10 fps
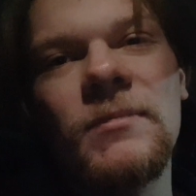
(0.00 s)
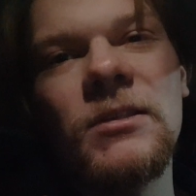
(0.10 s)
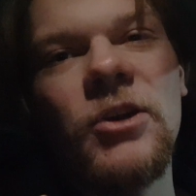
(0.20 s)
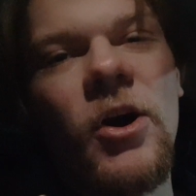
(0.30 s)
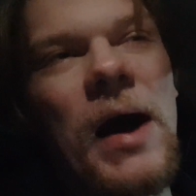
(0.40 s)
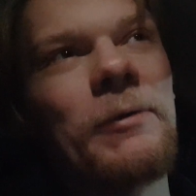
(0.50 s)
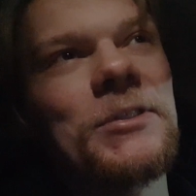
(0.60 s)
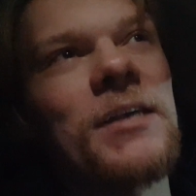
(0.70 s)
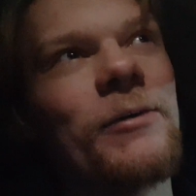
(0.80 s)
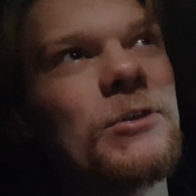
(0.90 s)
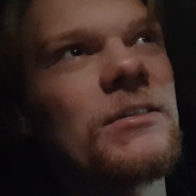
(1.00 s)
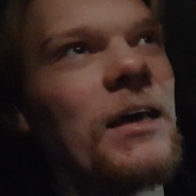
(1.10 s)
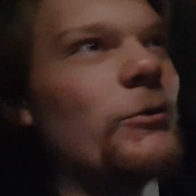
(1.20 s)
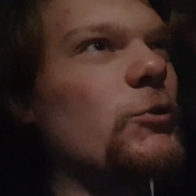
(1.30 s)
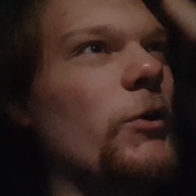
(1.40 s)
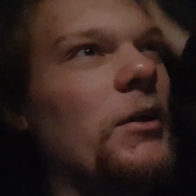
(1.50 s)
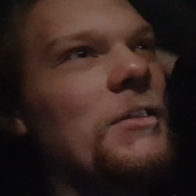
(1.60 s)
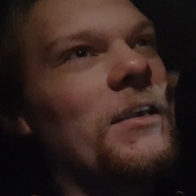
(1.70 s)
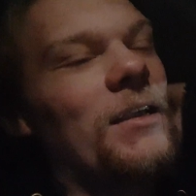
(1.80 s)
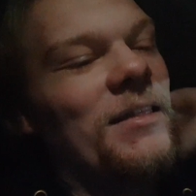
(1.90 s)
I was really
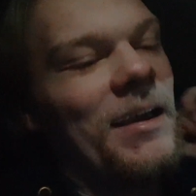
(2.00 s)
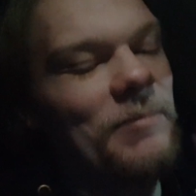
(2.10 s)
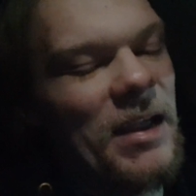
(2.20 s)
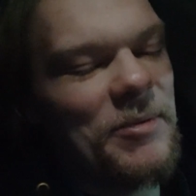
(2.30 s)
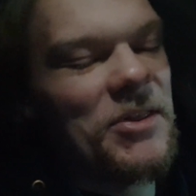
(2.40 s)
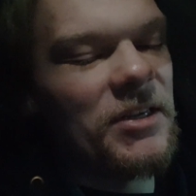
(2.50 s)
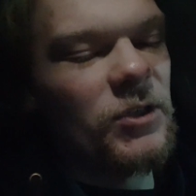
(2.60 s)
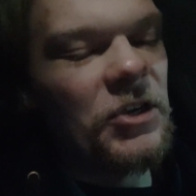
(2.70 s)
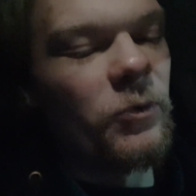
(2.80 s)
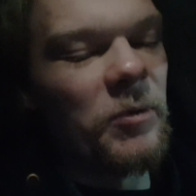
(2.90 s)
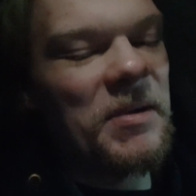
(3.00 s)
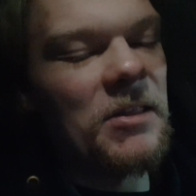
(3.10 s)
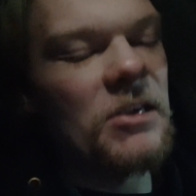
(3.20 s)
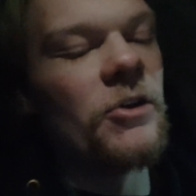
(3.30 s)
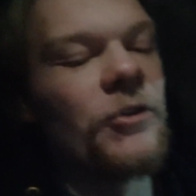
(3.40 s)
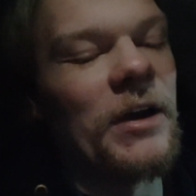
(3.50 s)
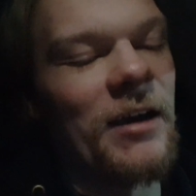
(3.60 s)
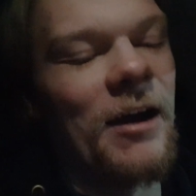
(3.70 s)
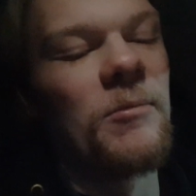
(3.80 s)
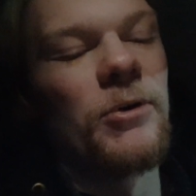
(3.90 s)
thinking that maybe this year would be the year that
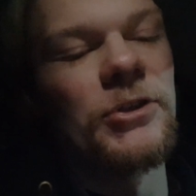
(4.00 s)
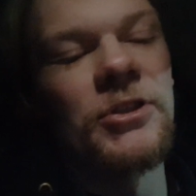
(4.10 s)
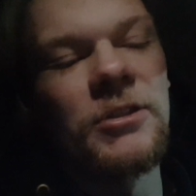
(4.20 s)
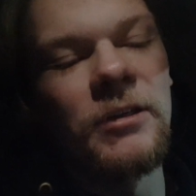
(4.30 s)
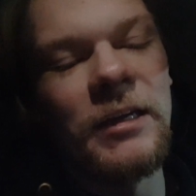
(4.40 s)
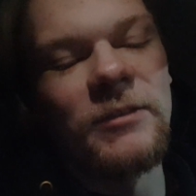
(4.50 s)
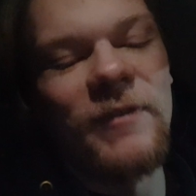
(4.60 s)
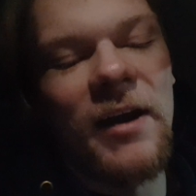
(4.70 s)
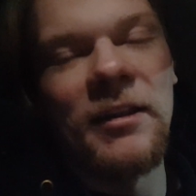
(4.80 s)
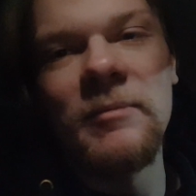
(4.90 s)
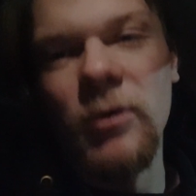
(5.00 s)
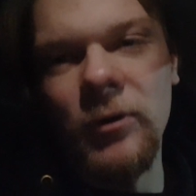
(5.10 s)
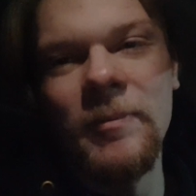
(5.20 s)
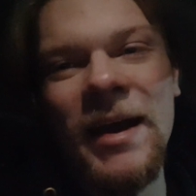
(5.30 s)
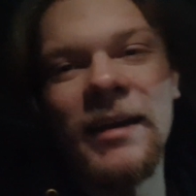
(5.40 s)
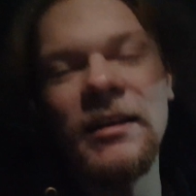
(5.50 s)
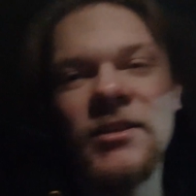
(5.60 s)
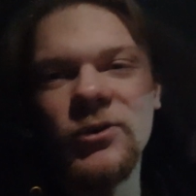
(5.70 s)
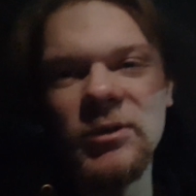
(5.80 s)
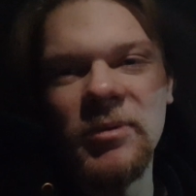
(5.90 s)
Kyle Busch is finally put back
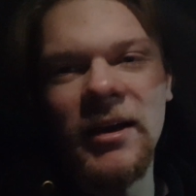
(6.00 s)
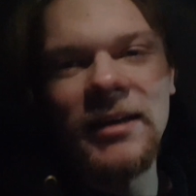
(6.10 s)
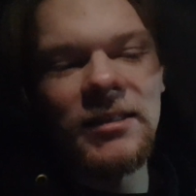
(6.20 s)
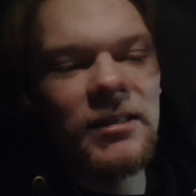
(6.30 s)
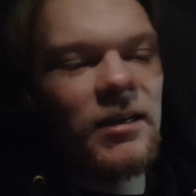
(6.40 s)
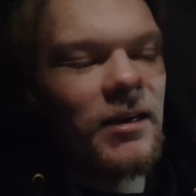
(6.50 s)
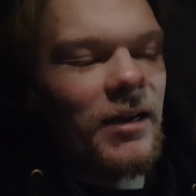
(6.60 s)
into his place,